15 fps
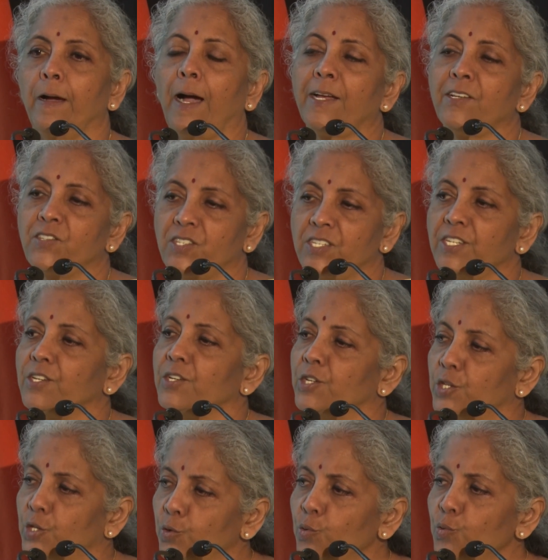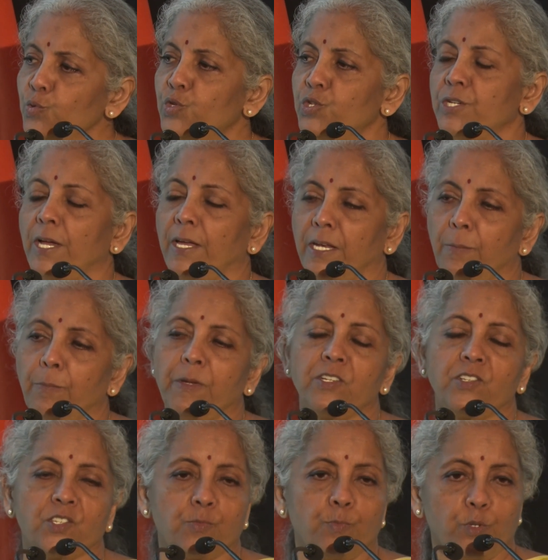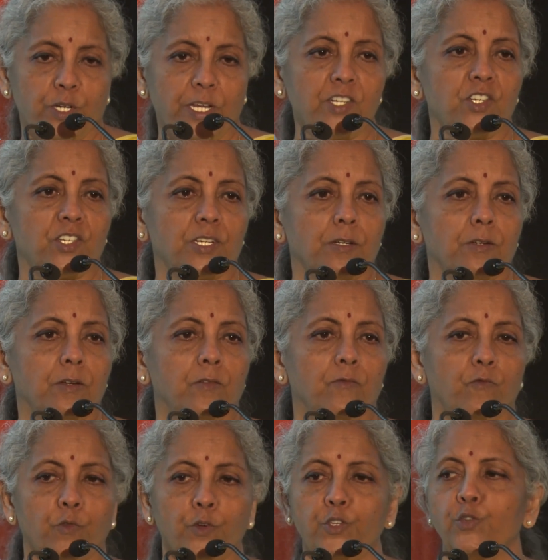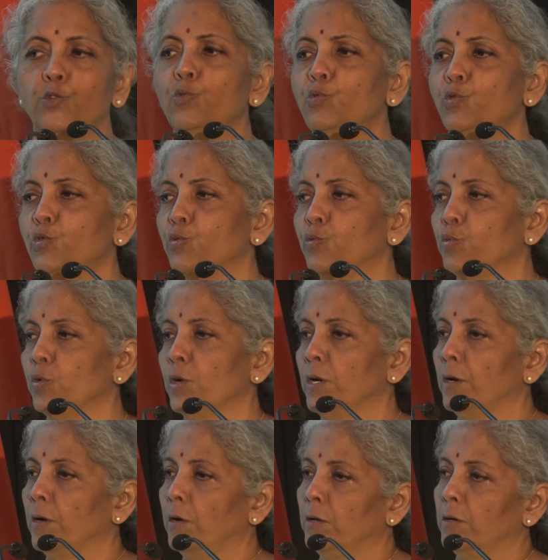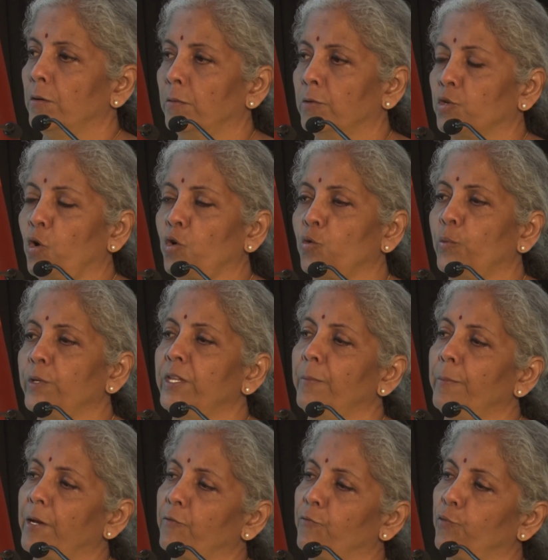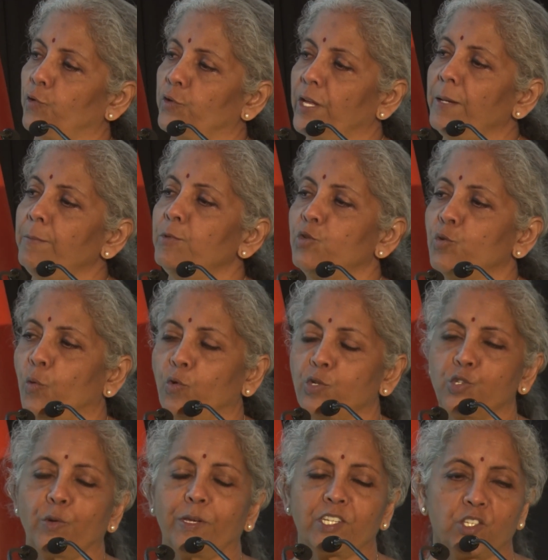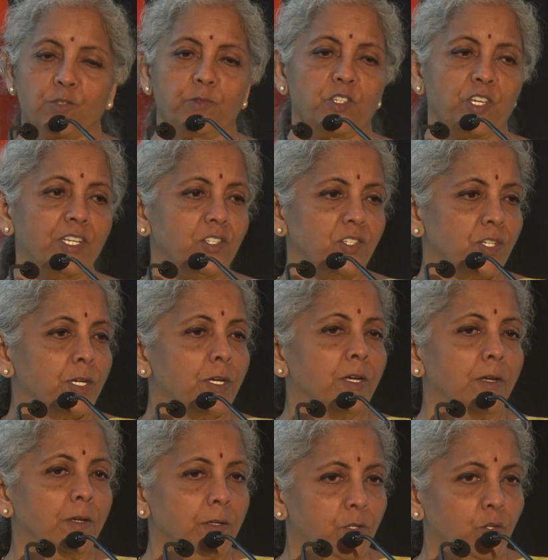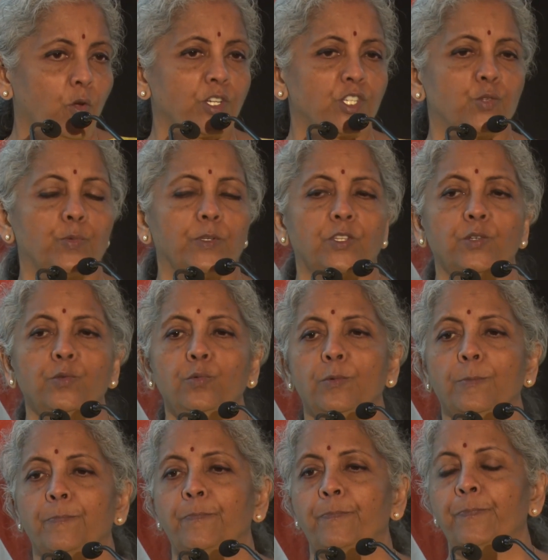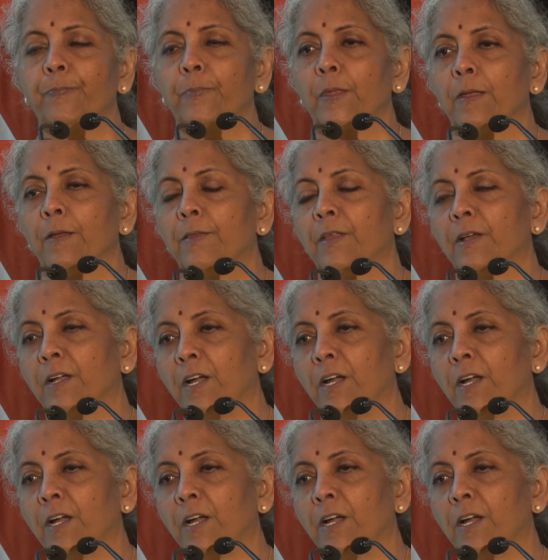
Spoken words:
I see huge and immense potential for you to talk with them and for them to also exchange thoughts with you. The